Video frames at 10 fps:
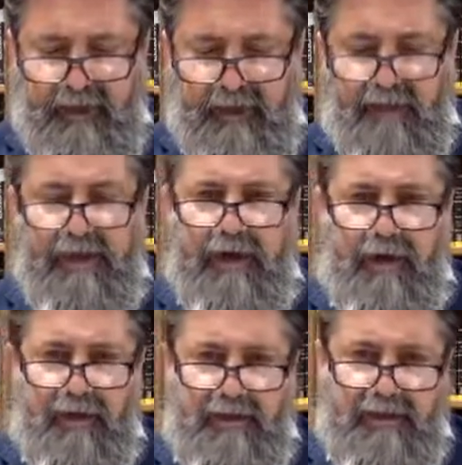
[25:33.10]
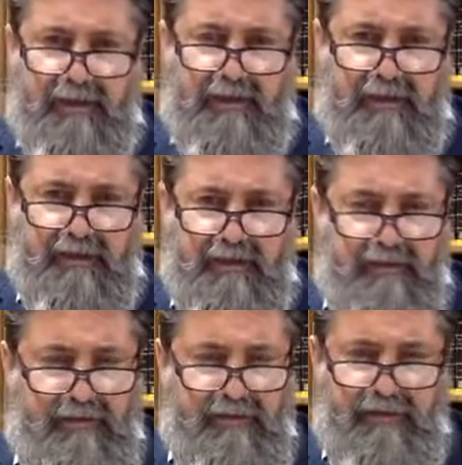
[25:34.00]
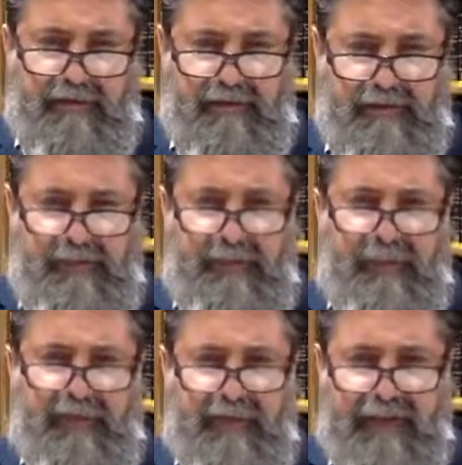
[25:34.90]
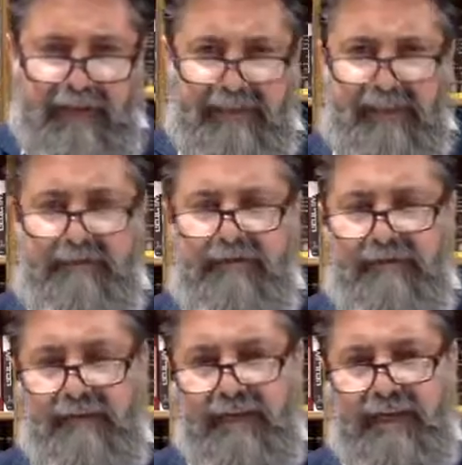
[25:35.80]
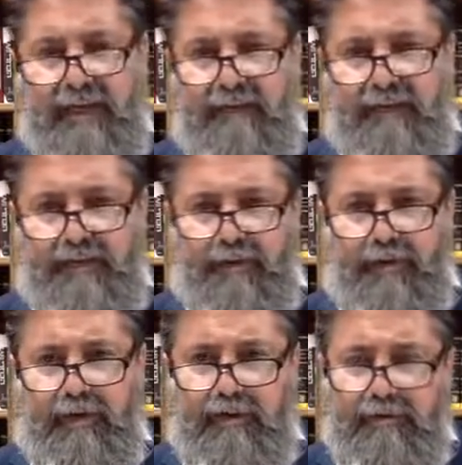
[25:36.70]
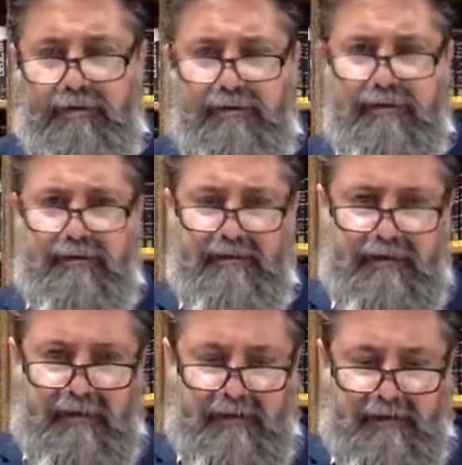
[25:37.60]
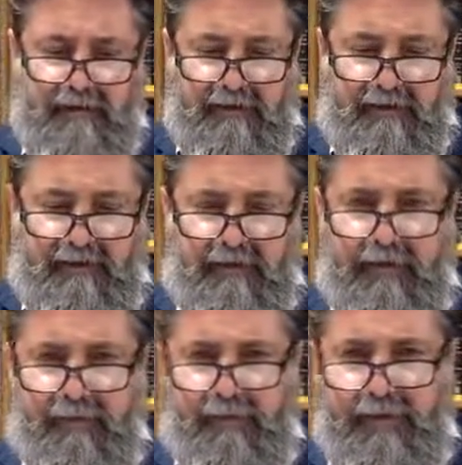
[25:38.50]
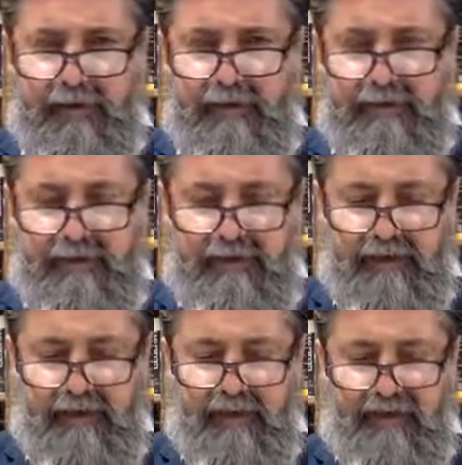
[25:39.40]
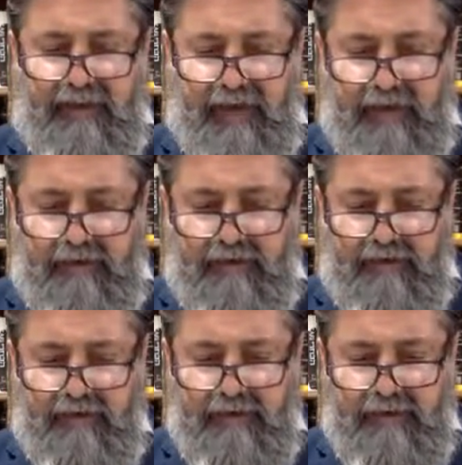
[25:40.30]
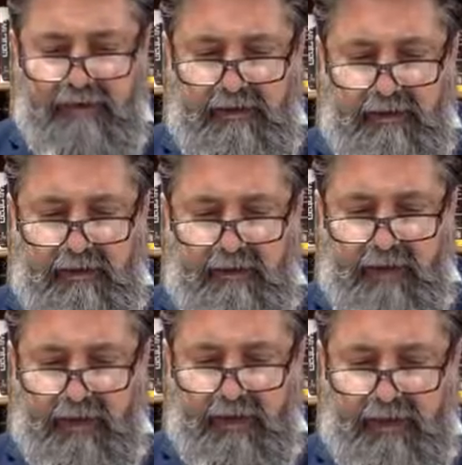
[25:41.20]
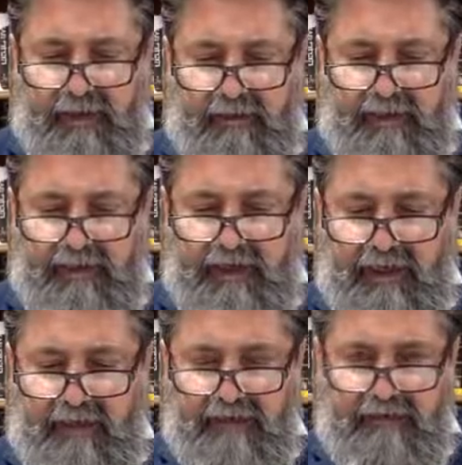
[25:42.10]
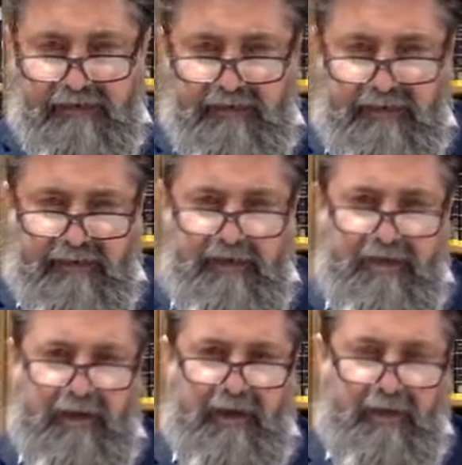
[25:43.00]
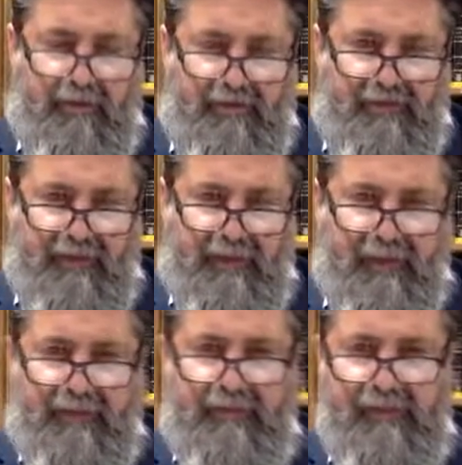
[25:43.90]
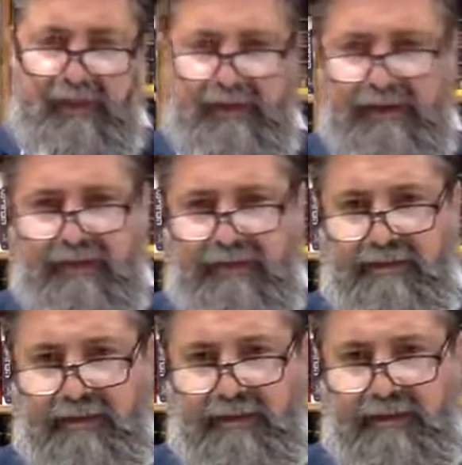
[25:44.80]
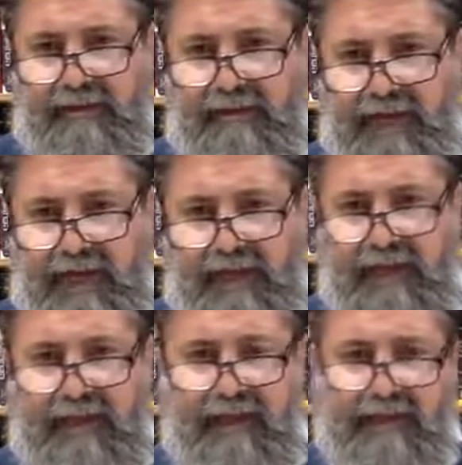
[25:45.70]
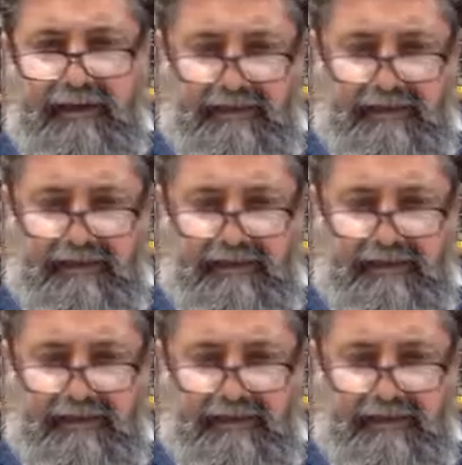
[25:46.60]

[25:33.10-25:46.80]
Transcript: Imraot Yireh, she goes, look deeply. She asked him to really have it bonenut for her prayers and her vows. Be'onia amatcha. he says, look how I'm really, when Ani